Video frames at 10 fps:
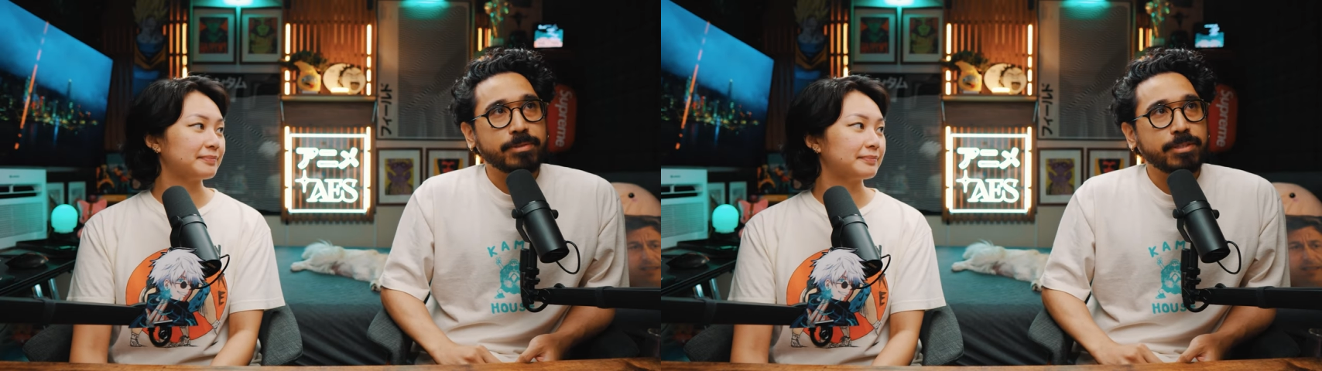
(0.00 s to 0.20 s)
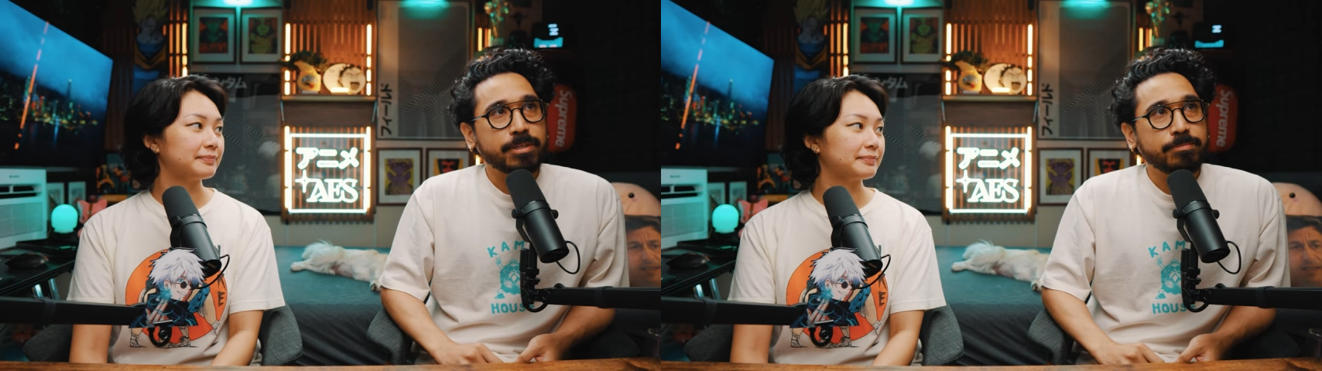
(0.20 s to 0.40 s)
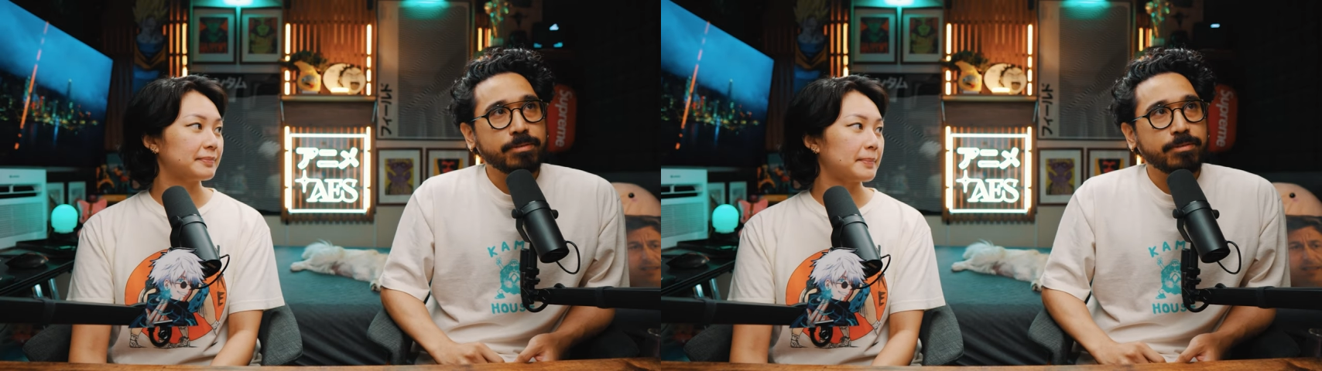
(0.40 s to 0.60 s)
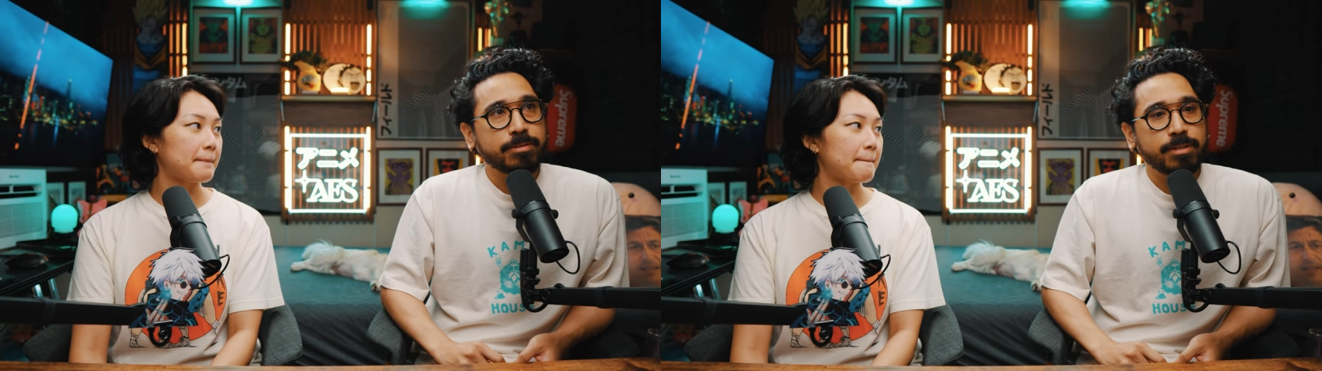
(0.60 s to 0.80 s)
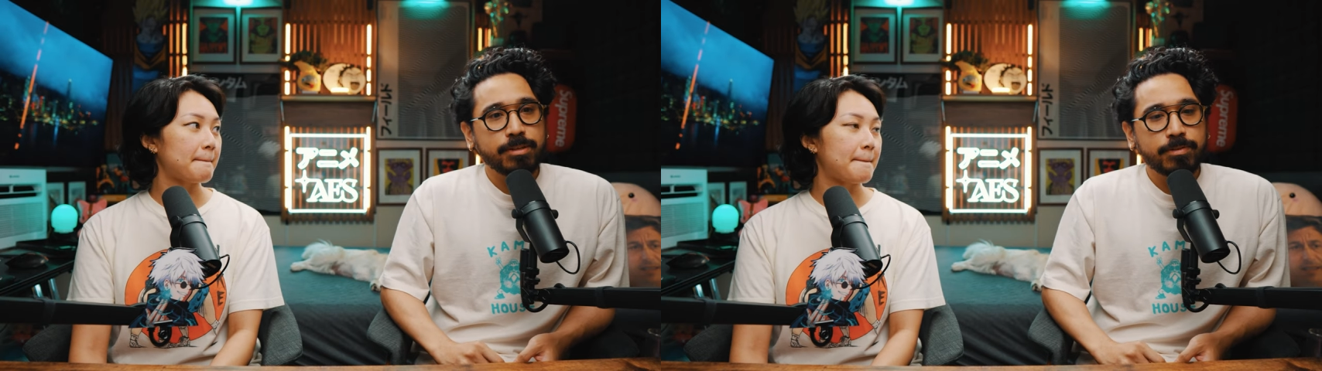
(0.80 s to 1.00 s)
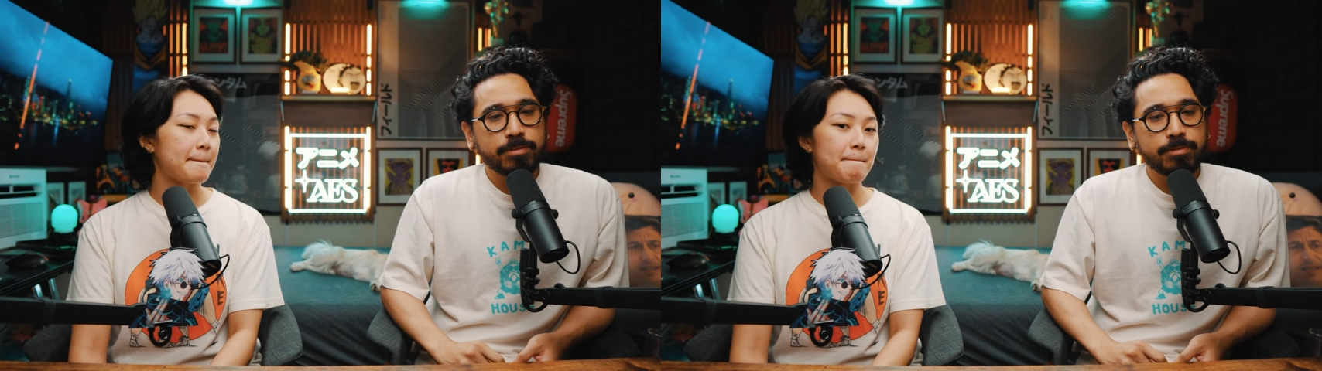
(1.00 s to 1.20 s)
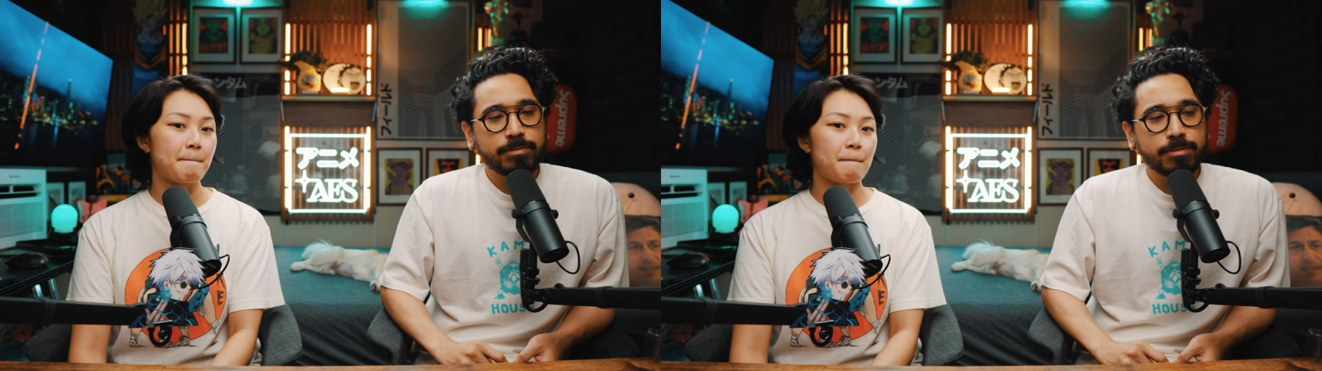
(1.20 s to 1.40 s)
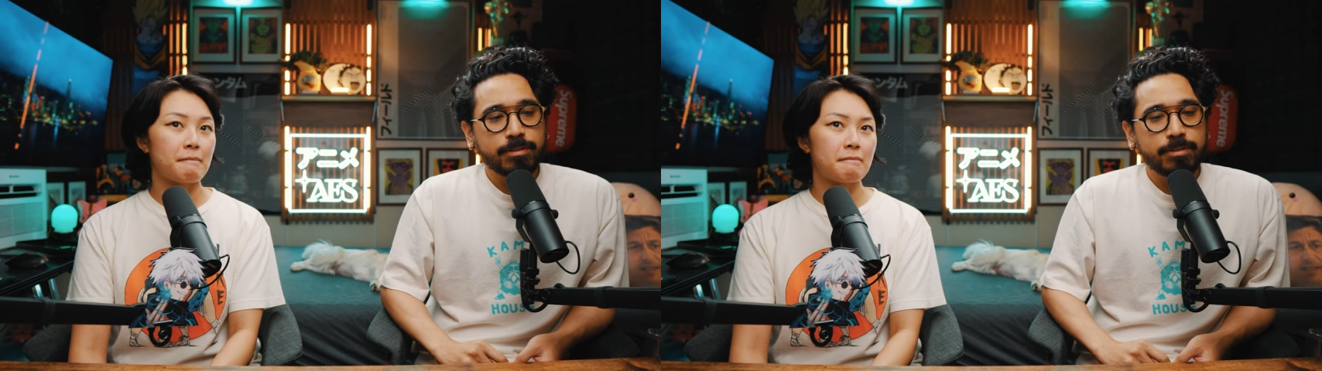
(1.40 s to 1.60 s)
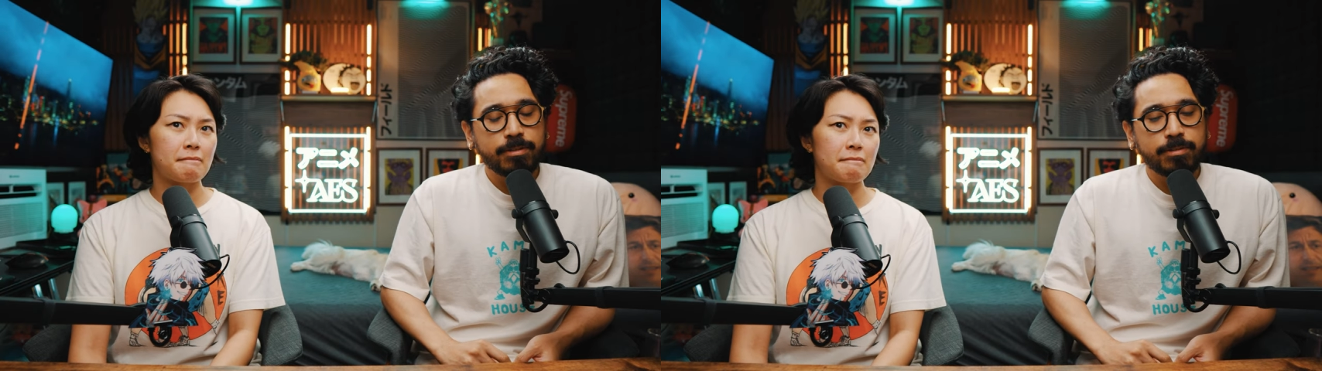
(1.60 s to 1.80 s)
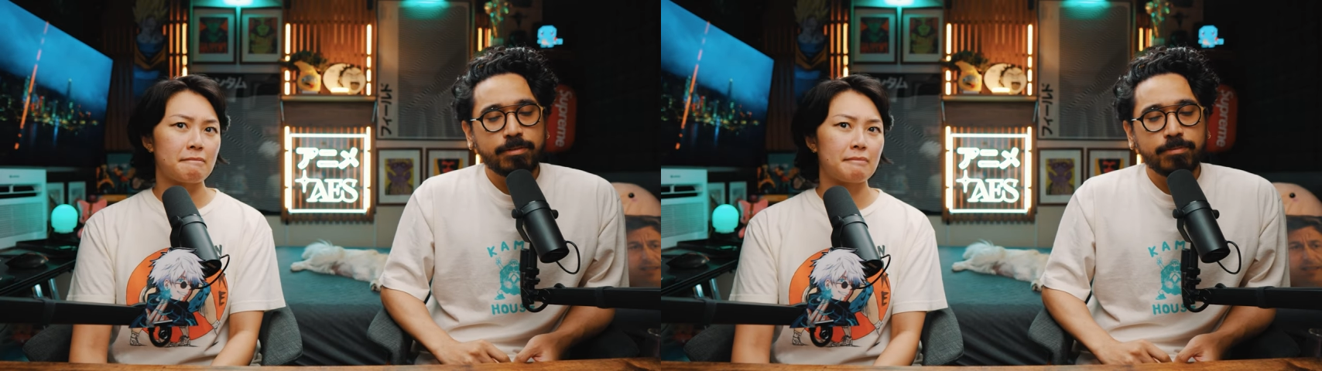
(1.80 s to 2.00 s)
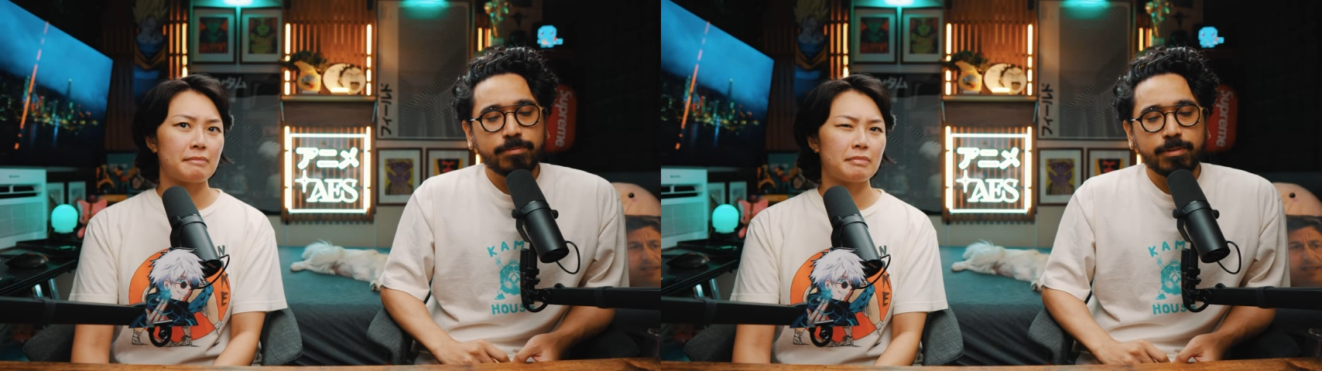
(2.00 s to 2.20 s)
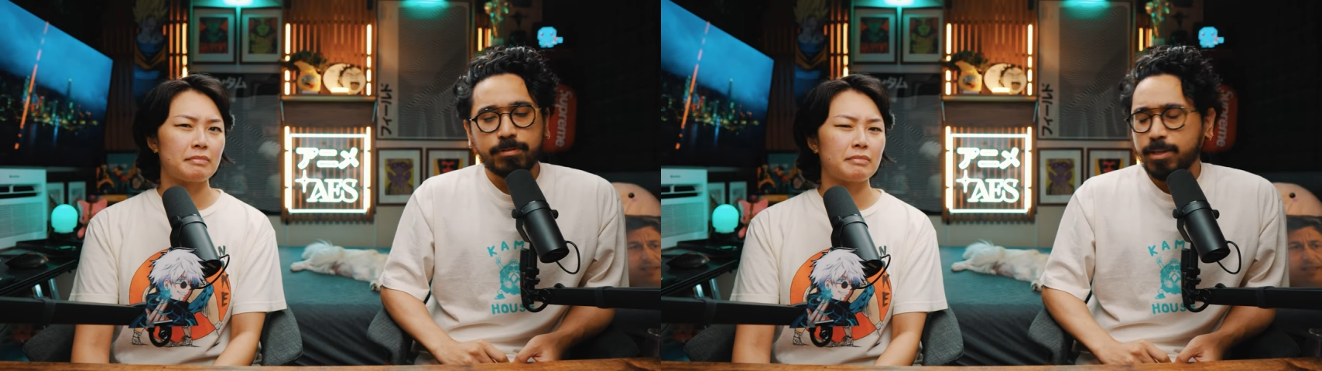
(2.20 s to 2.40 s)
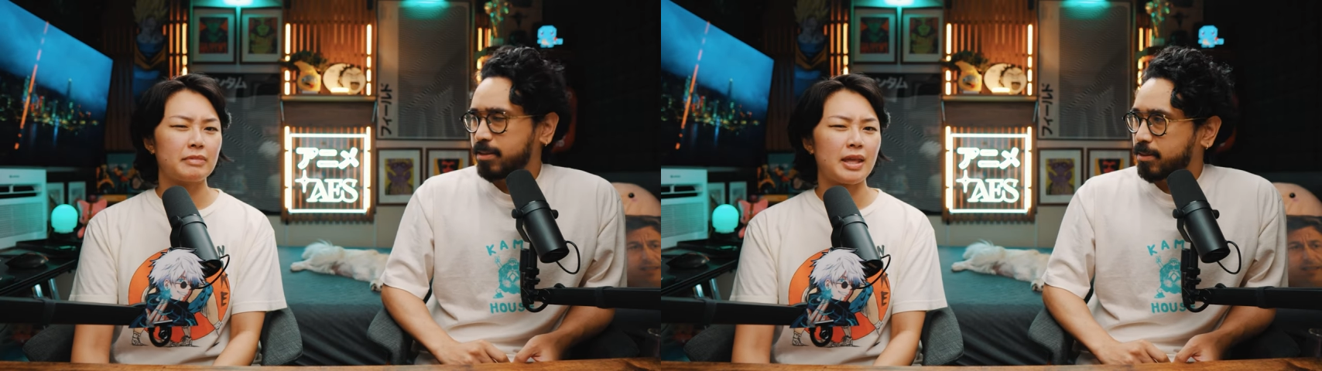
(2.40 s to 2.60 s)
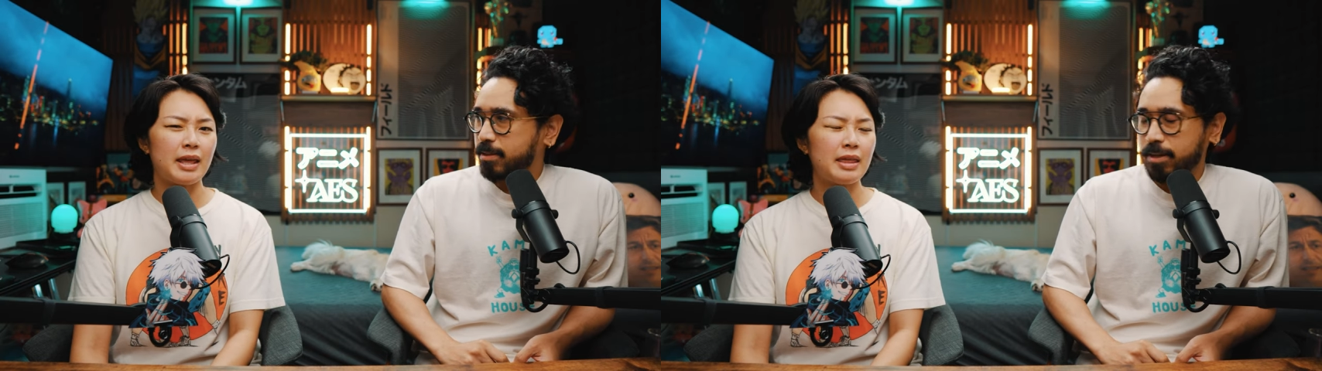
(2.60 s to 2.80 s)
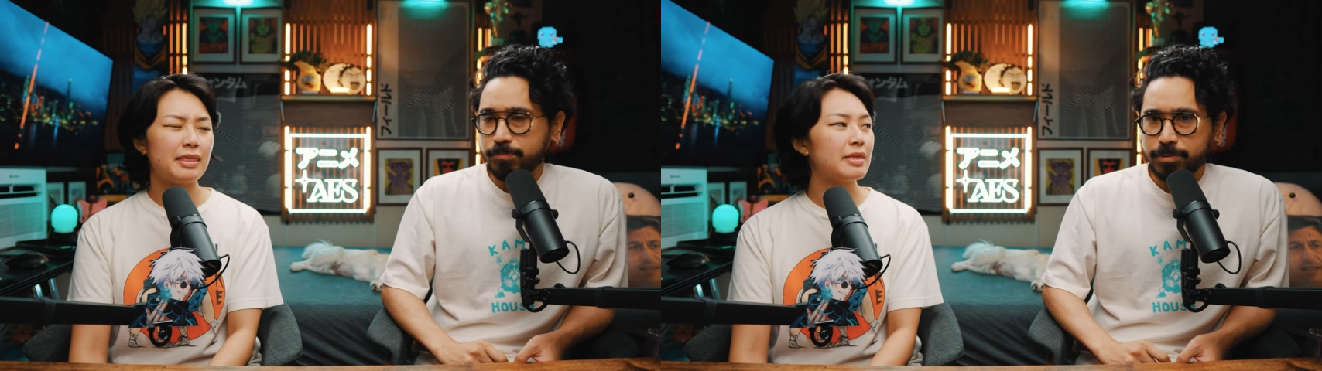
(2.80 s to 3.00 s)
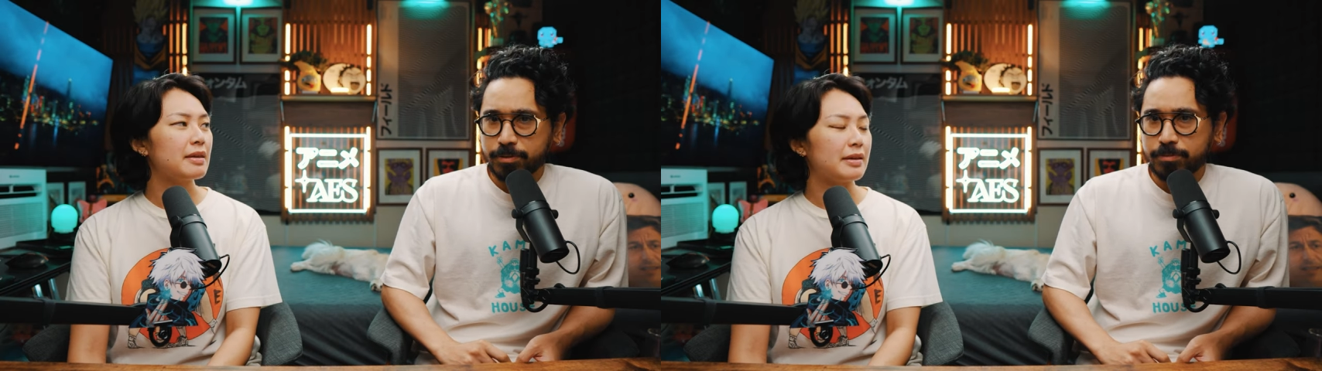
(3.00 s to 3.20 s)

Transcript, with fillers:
Speaker 1: of episodes left. This is only the what eighth, episode.